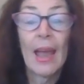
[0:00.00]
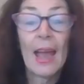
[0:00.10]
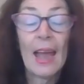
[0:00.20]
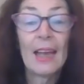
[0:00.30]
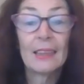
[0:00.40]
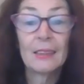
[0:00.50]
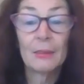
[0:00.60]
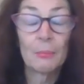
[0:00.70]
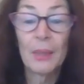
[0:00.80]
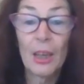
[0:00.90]
And
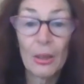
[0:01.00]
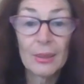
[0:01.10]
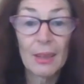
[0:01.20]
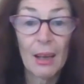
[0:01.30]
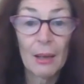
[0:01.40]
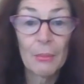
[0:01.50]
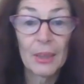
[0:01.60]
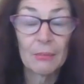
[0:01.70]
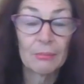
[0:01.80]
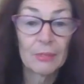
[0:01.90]
because I'm
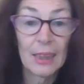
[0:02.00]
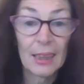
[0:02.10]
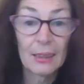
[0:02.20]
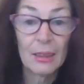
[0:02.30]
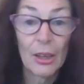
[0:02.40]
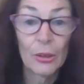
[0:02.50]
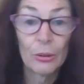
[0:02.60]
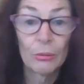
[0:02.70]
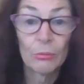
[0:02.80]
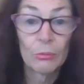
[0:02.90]
a
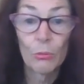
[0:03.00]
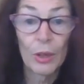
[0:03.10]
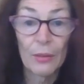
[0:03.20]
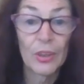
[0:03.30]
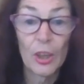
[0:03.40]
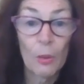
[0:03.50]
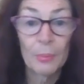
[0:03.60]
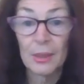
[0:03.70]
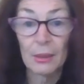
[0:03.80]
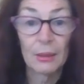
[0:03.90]
techno, whatever the
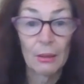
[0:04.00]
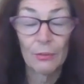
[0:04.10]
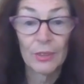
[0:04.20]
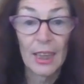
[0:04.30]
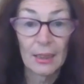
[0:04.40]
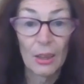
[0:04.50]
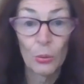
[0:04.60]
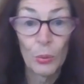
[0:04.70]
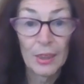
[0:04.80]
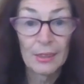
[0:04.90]
opposite of techno
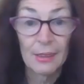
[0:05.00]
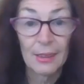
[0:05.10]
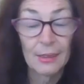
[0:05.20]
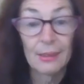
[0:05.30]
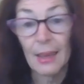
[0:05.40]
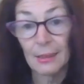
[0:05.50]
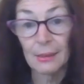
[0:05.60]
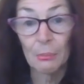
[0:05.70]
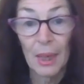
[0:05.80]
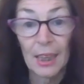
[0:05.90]
whiz is,
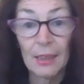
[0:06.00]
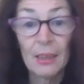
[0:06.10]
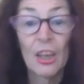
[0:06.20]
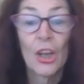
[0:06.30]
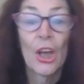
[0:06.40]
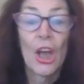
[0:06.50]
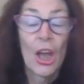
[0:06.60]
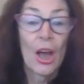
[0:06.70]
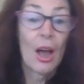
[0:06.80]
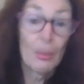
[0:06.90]
that's me.
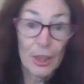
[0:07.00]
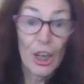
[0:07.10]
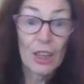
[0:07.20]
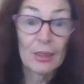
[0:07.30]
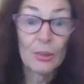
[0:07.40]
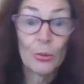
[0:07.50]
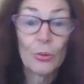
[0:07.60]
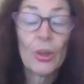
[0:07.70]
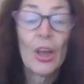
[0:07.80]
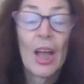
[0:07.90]
I'm a dinosaur.